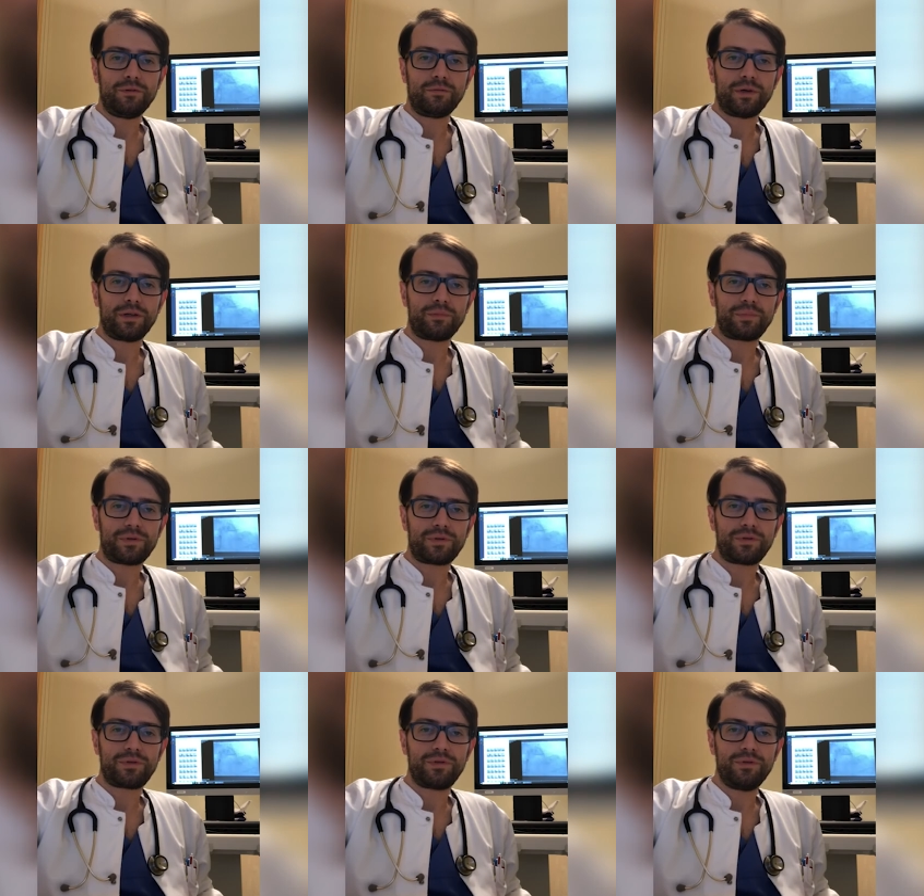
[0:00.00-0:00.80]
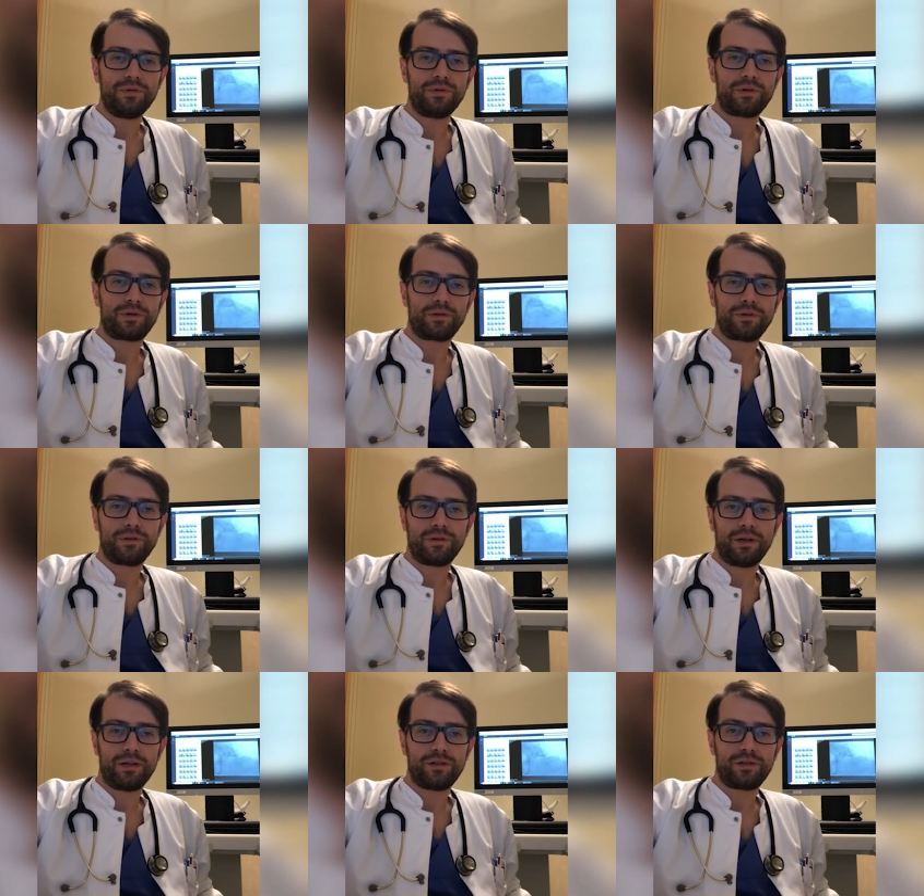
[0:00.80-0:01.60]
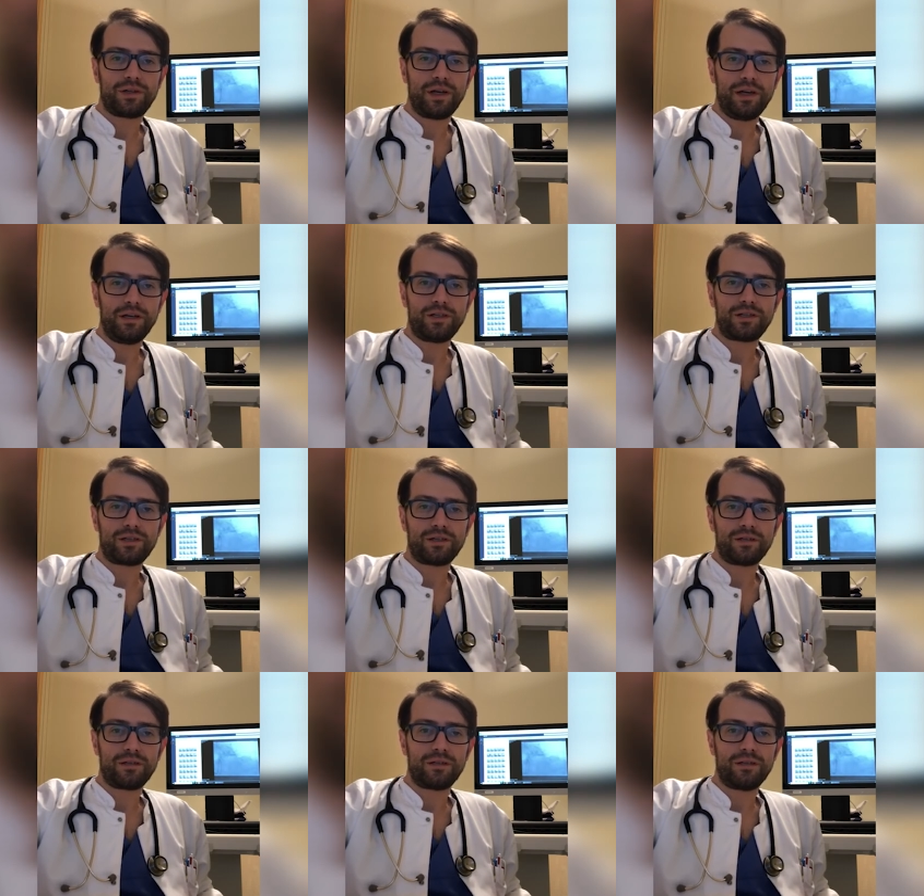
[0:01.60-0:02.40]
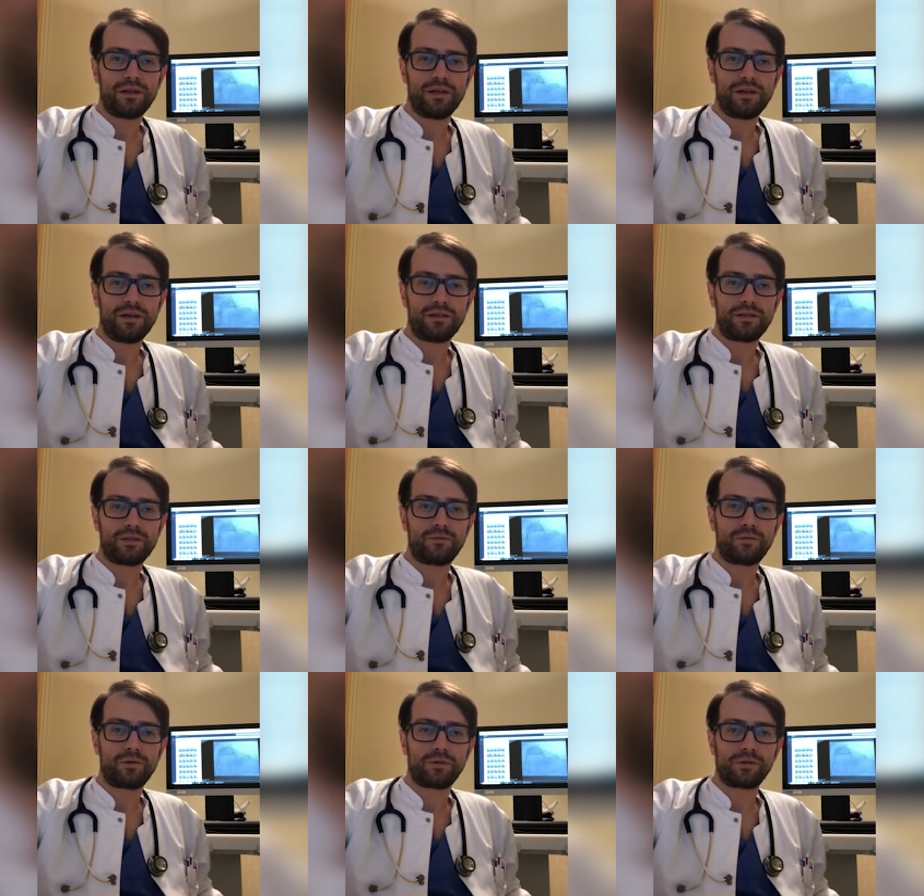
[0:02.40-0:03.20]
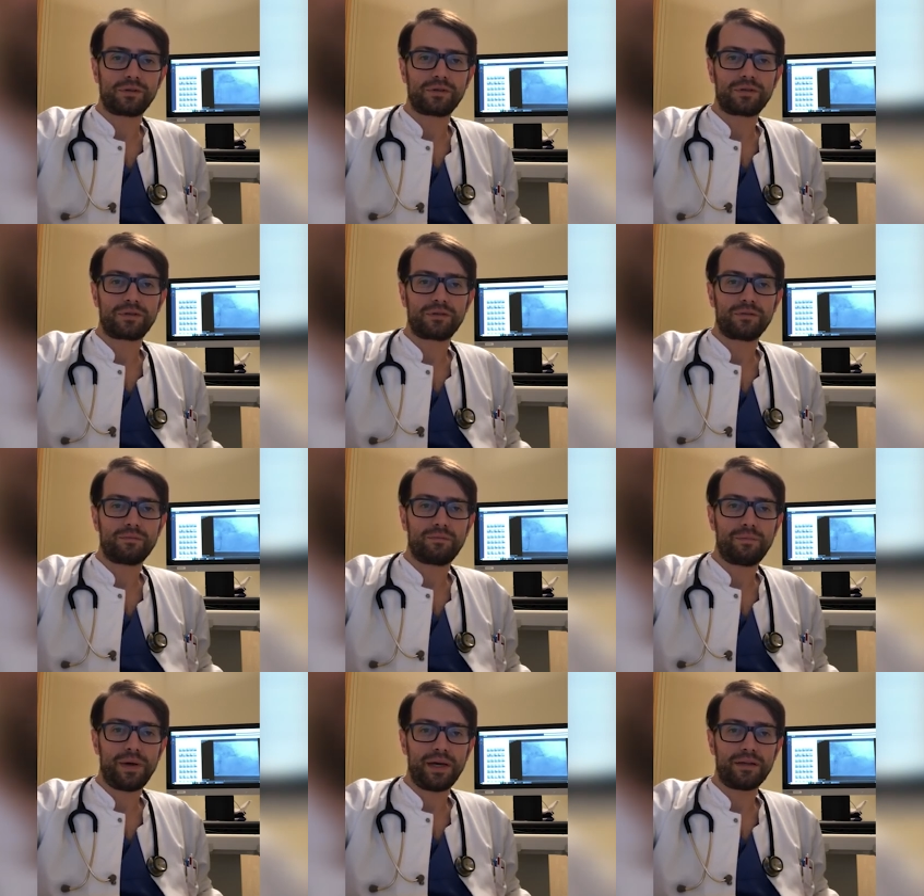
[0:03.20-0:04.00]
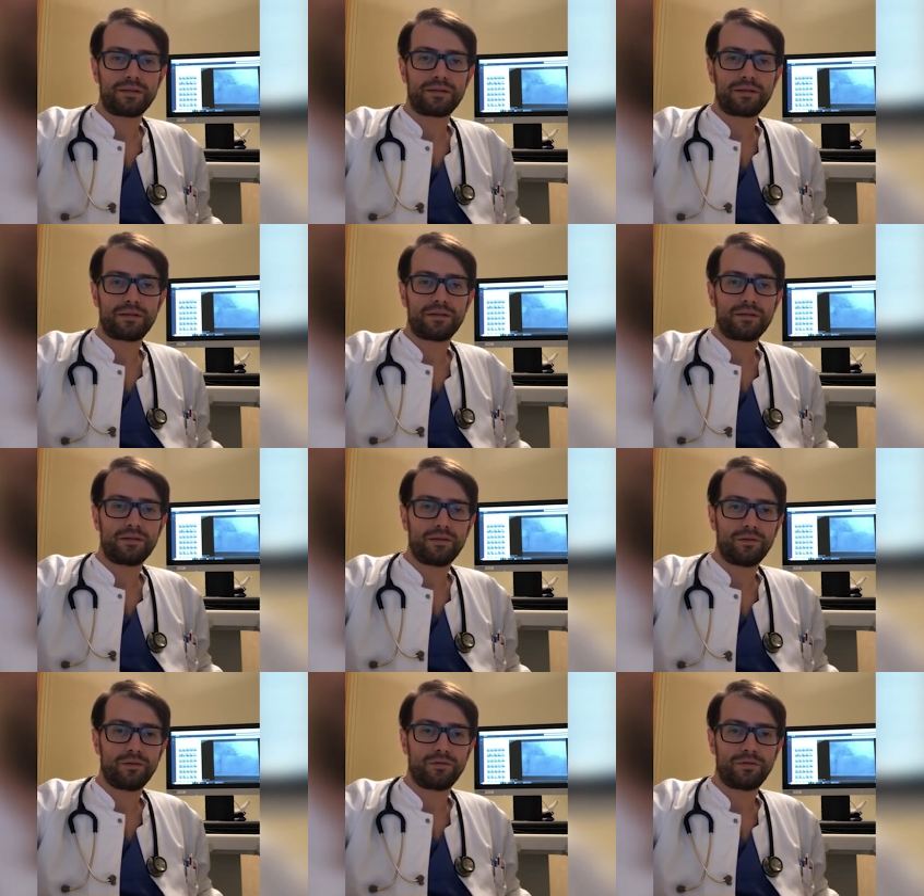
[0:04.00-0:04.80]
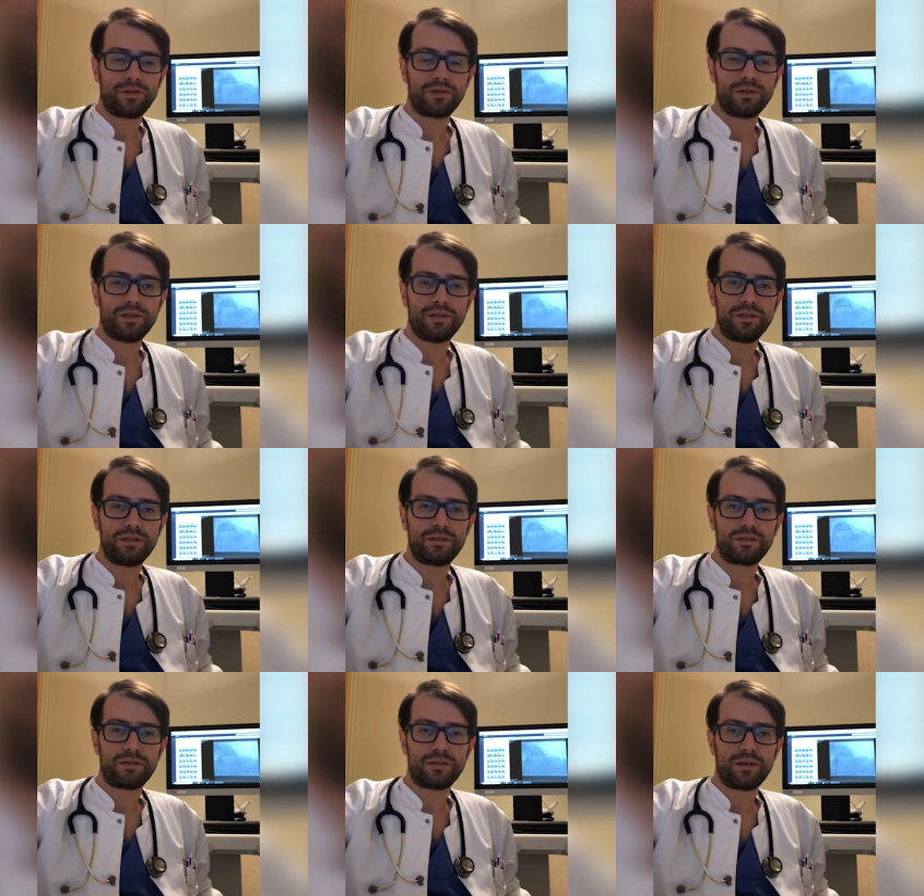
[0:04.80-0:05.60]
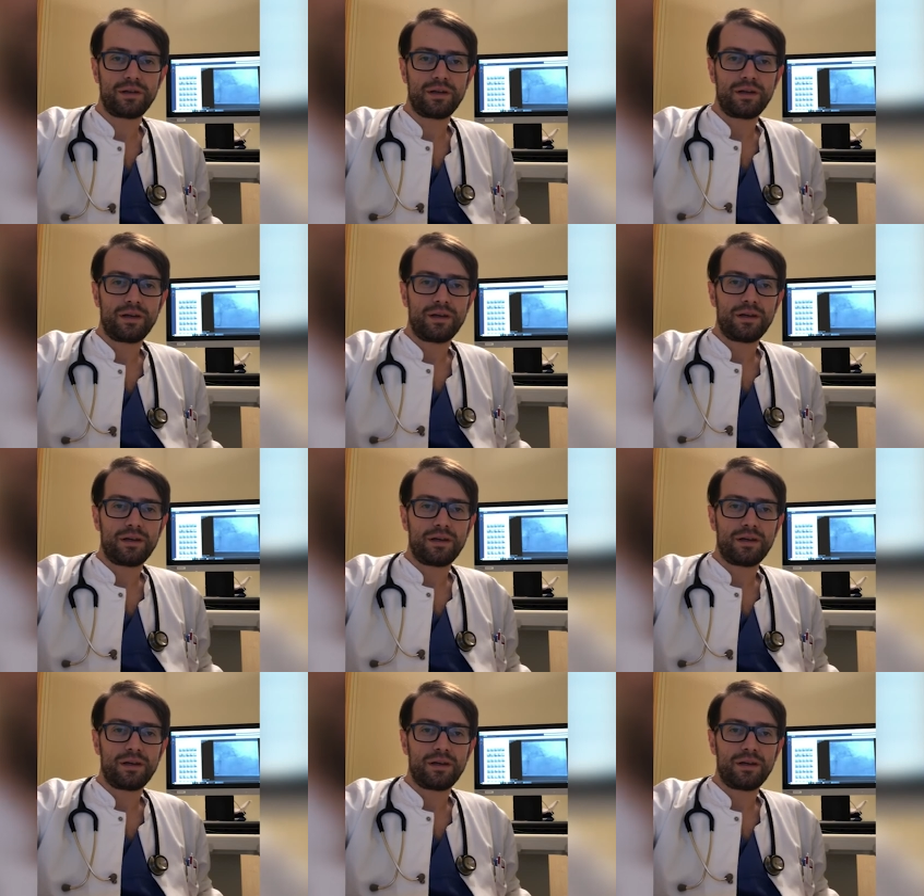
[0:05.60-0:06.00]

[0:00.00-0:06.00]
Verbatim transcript: you want to pursue your education at the world's best universities,